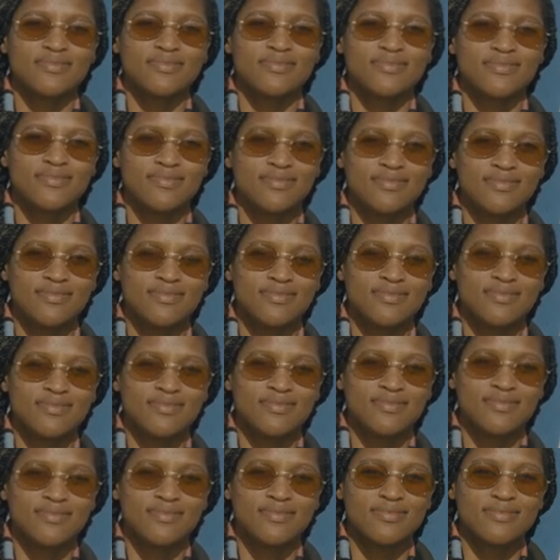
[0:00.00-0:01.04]

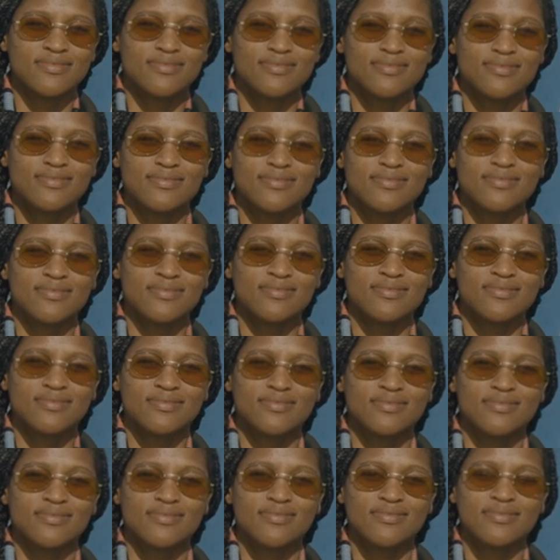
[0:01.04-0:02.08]

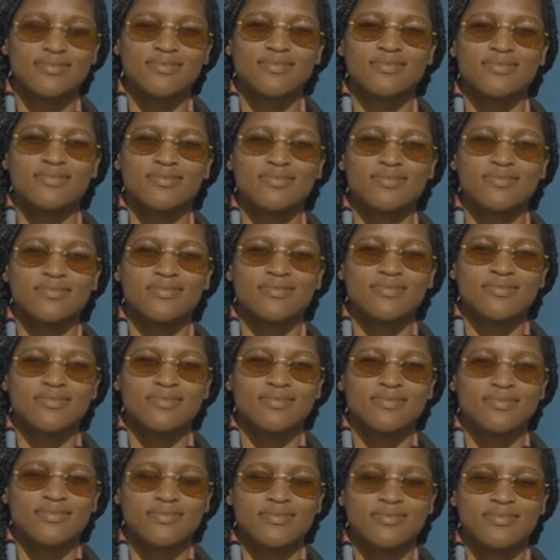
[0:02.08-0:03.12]

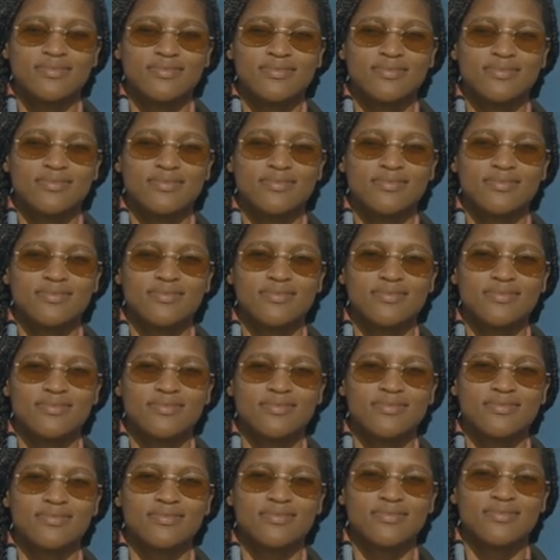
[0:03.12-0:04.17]

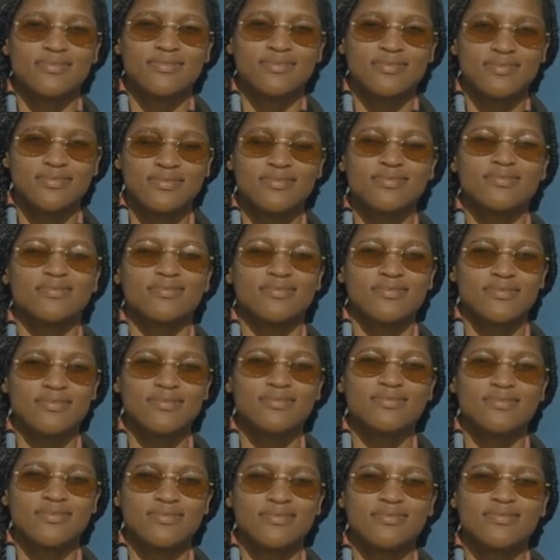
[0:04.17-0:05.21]

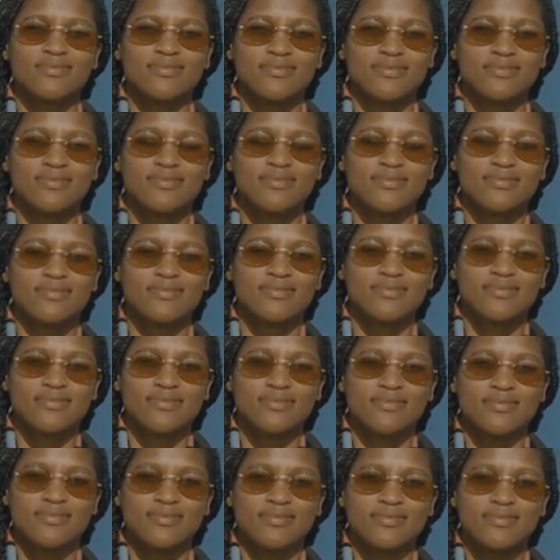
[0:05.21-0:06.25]

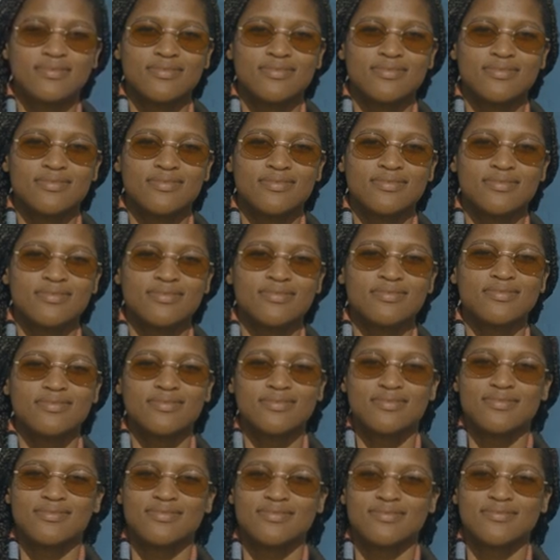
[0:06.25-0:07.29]

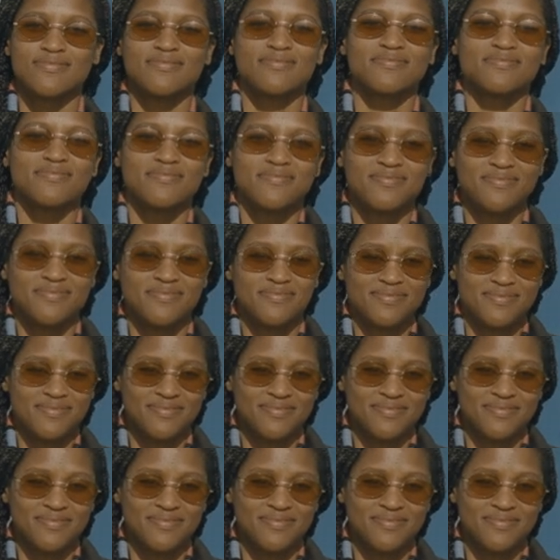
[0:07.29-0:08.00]
This person isn't speaking.